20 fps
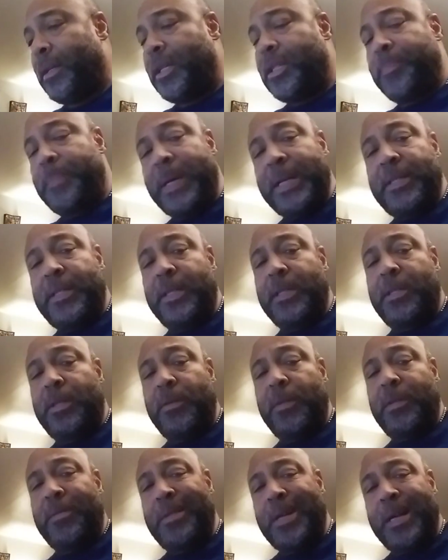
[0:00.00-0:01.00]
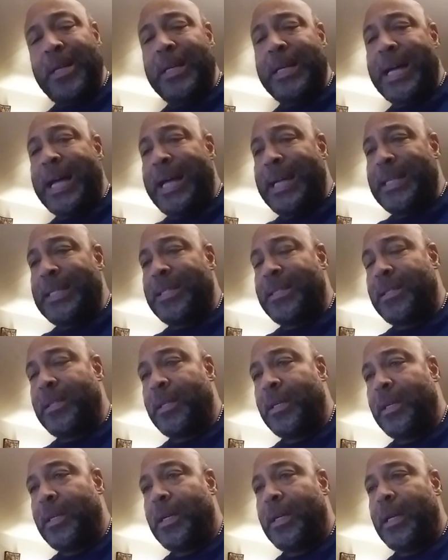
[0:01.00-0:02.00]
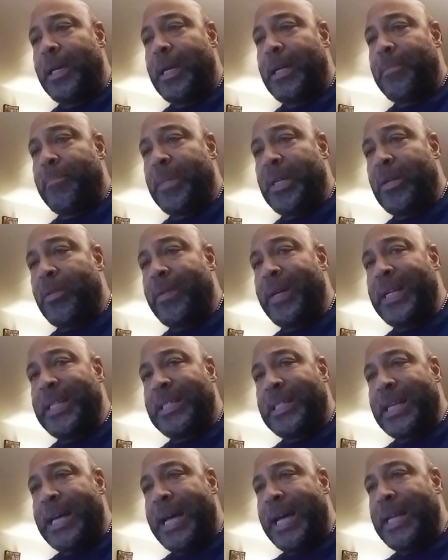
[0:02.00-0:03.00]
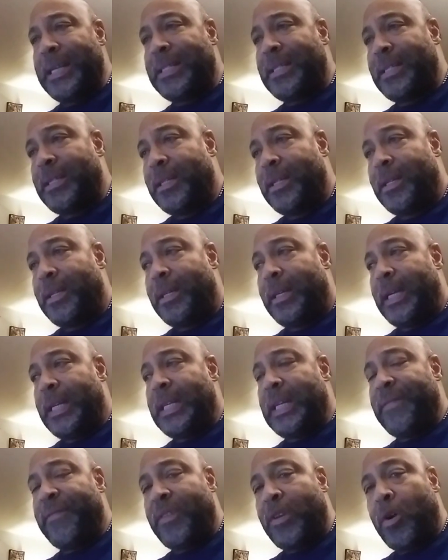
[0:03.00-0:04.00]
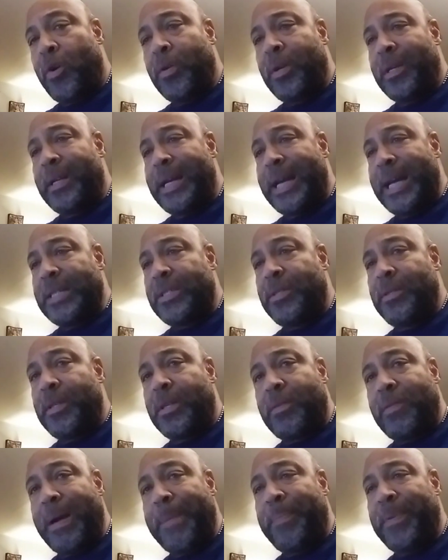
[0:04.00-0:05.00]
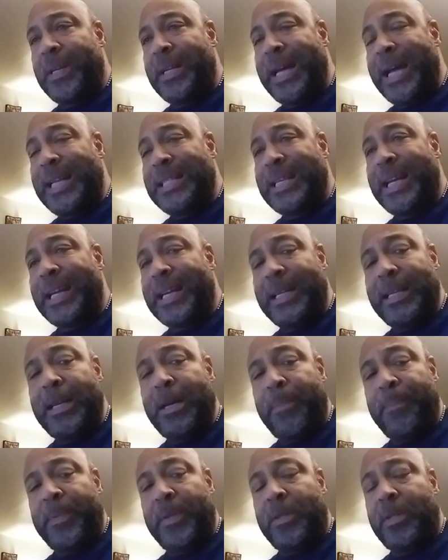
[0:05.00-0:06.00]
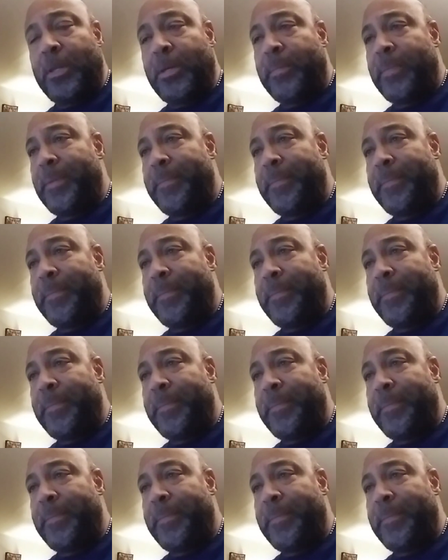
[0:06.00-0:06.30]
especially to you young guys and middle-aged guys and even older guys, you decrepit guys, I can help you too.